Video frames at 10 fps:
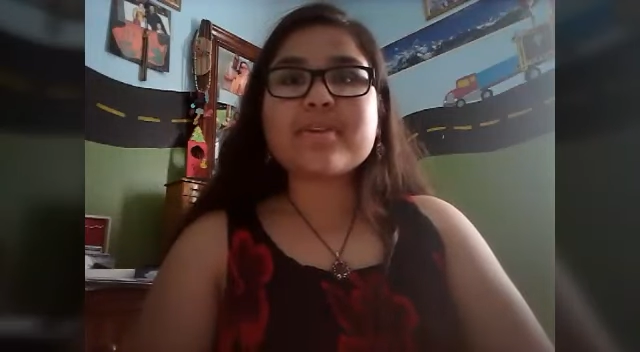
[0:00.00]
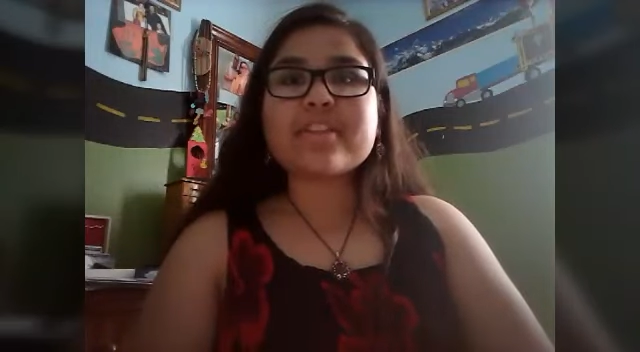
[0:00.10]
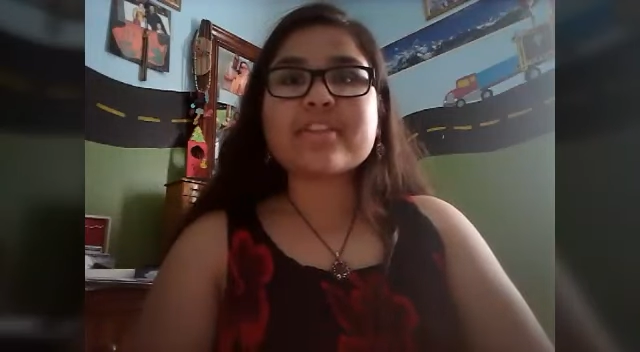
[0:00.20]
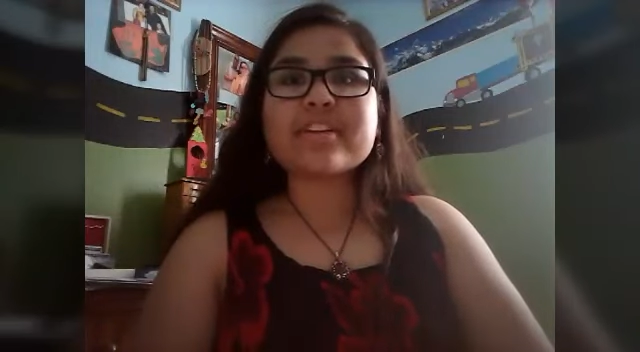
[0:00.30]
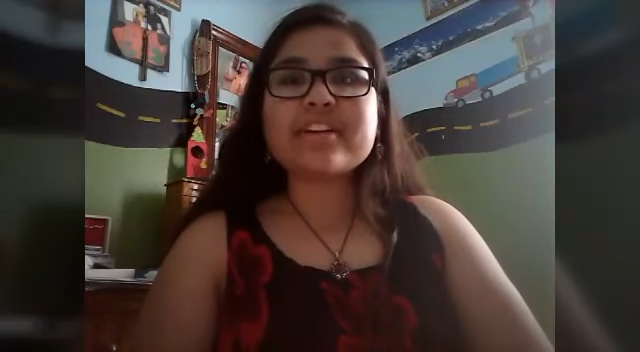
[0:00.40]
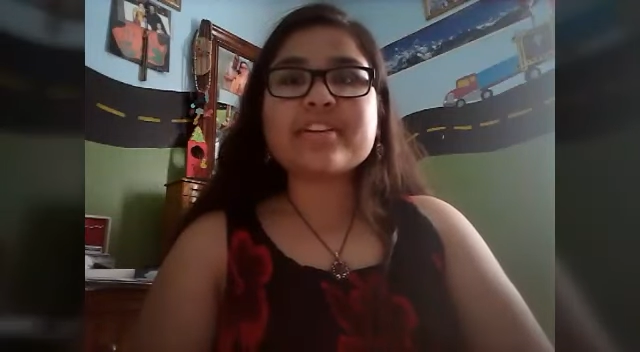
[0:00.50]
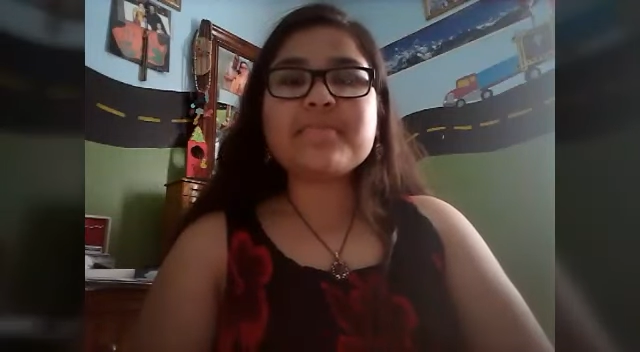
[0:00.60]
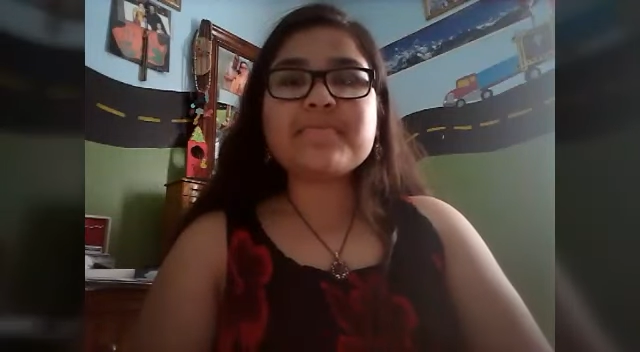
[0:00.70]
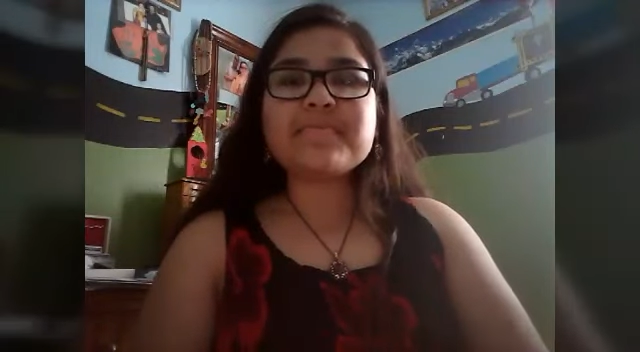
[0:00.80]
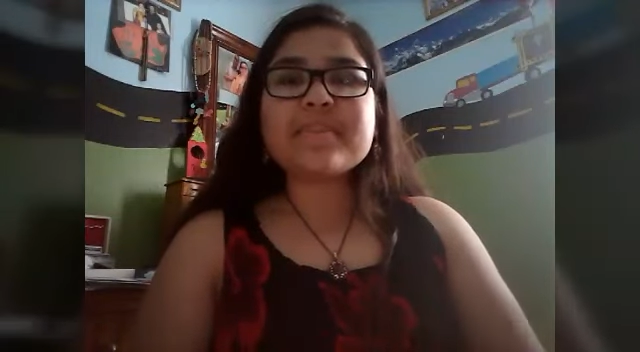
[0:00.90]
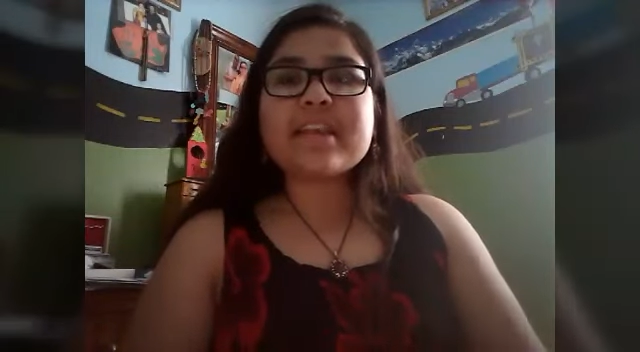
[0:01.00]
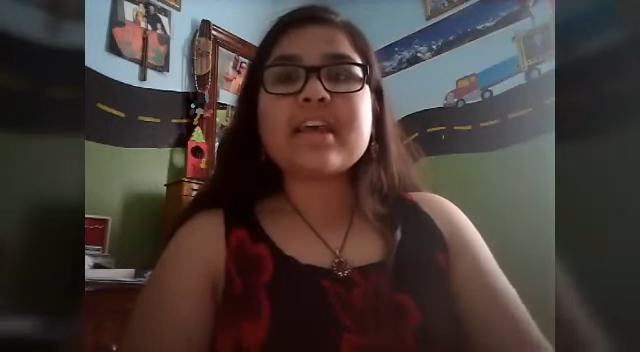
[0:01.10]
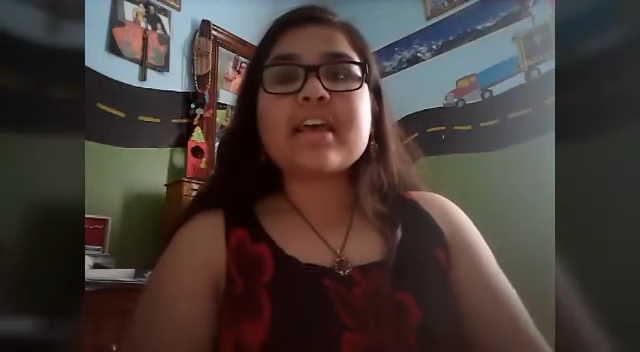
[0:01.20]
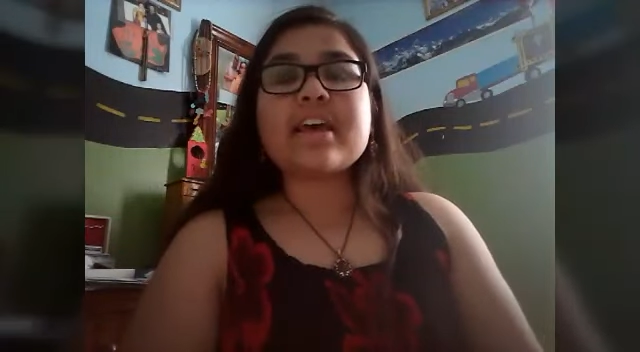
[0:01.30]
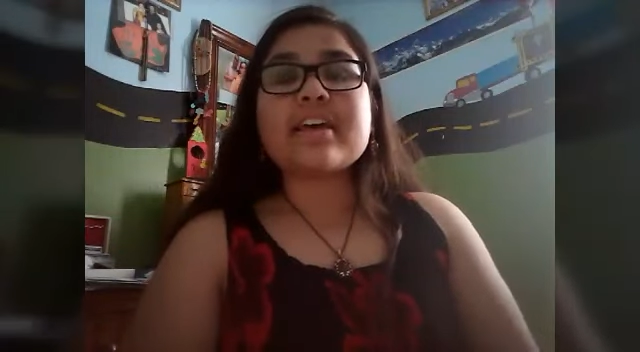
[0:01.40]
throughout the year.
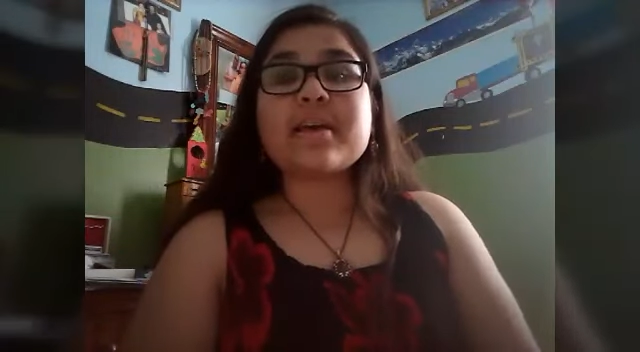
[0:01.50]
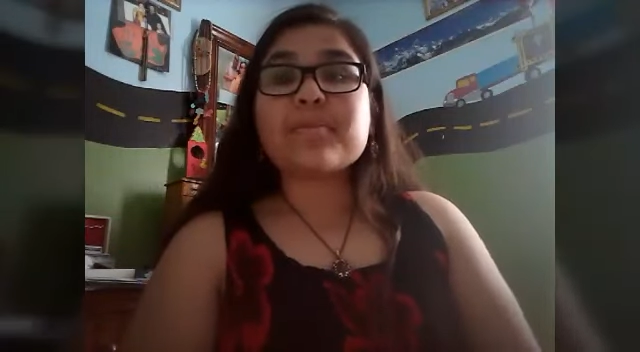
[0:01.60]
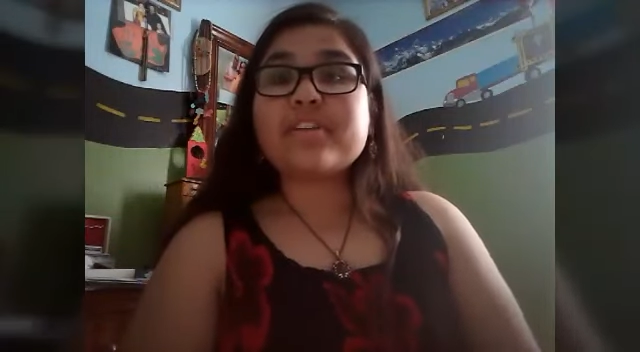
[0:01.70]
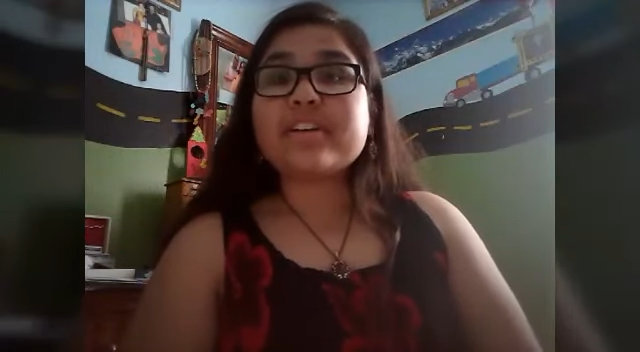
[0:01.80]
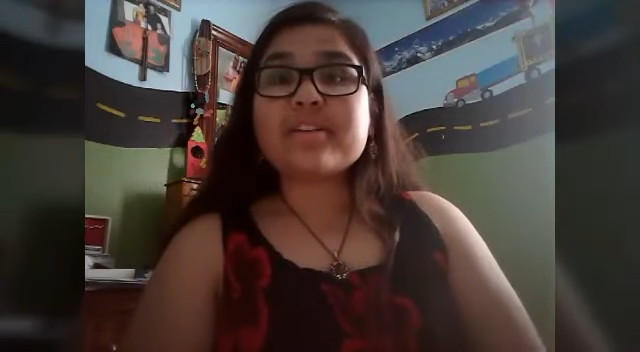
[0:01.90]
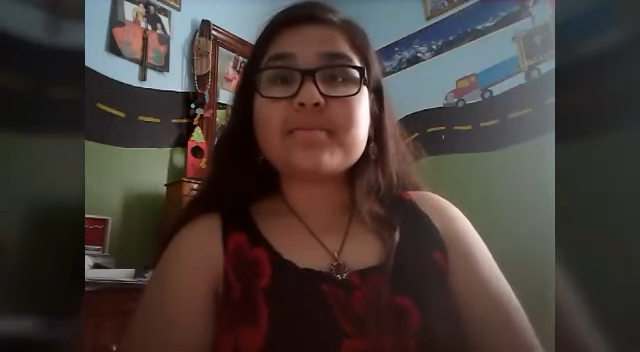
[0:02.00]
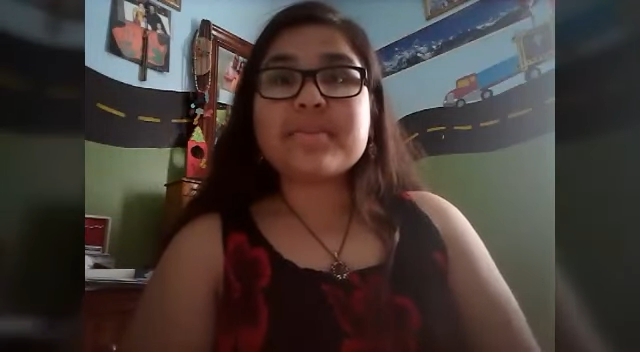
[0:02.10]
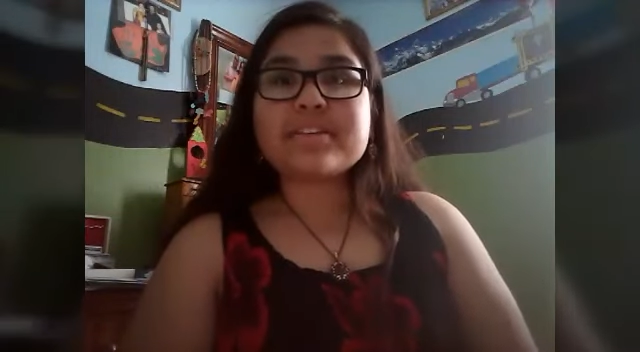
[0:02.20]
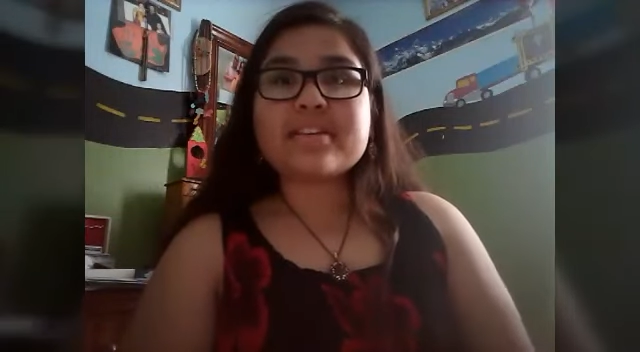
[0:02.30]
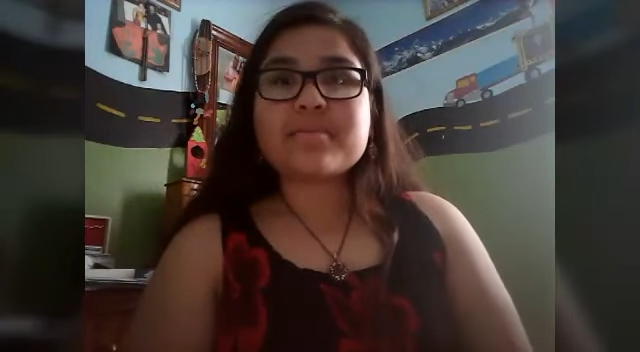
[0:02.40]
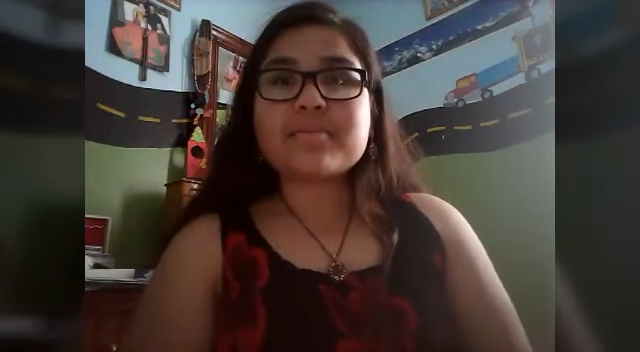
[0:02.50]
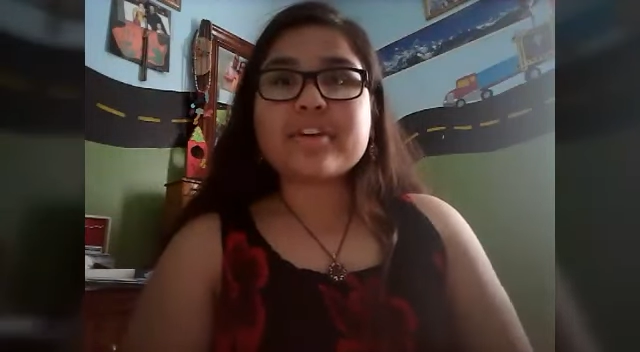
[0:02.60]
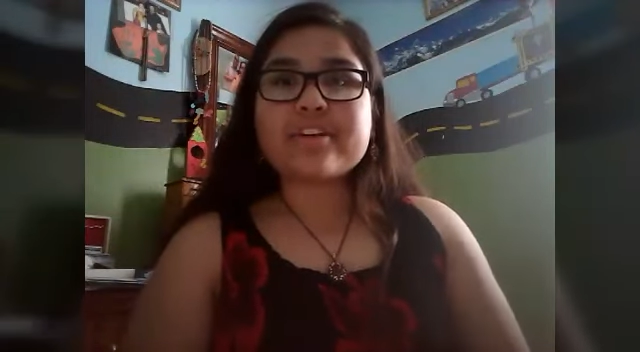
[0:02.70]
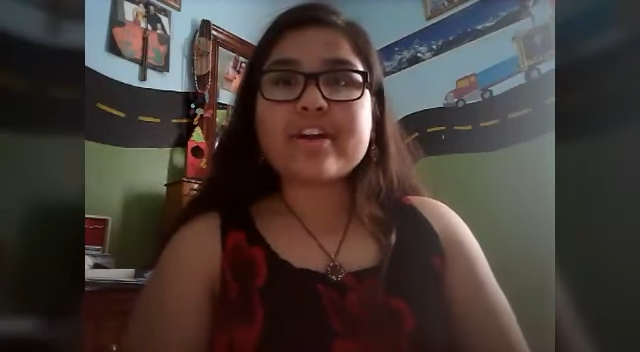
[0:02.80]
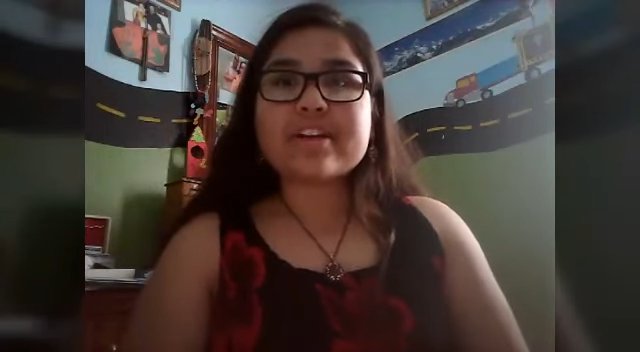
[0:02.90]
And I'm really going to miss them when I